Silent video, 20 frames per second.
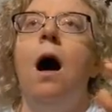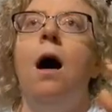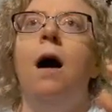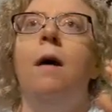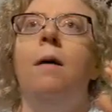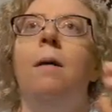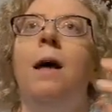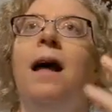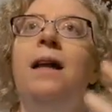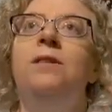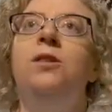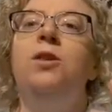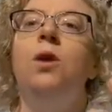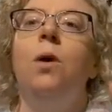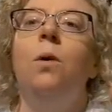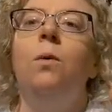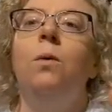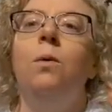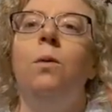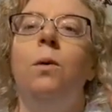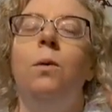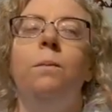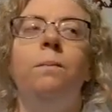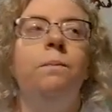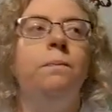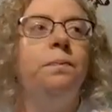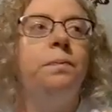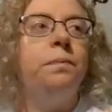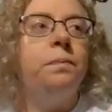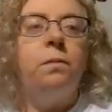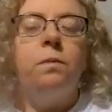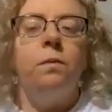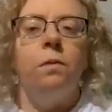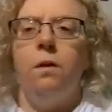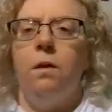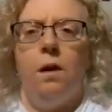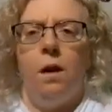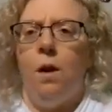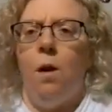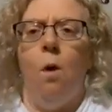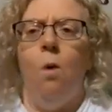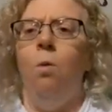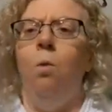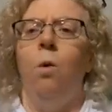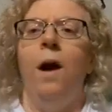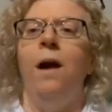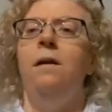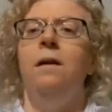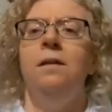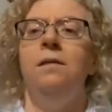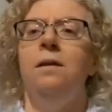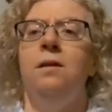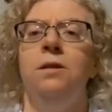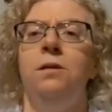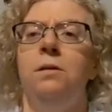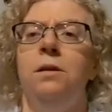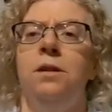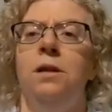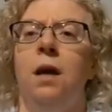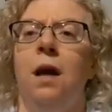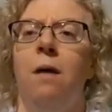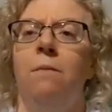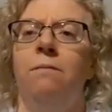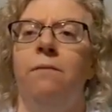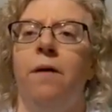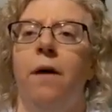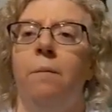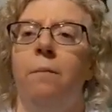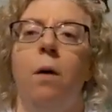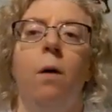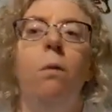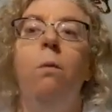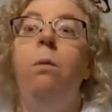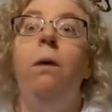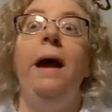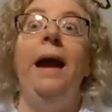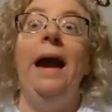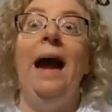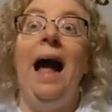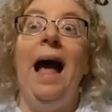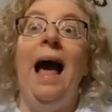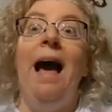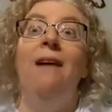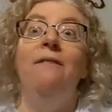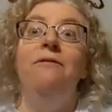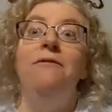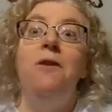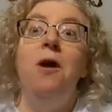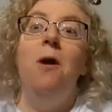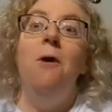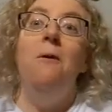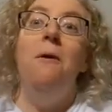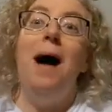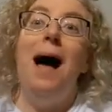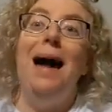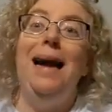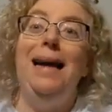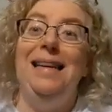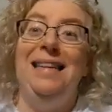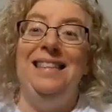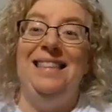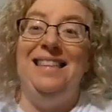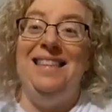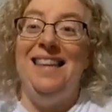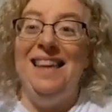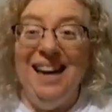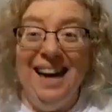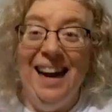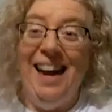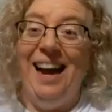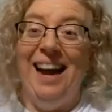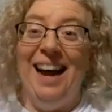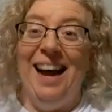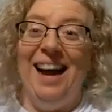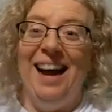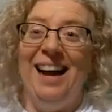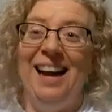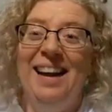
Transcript: Uh, and so, where does intuition come from? We have no idea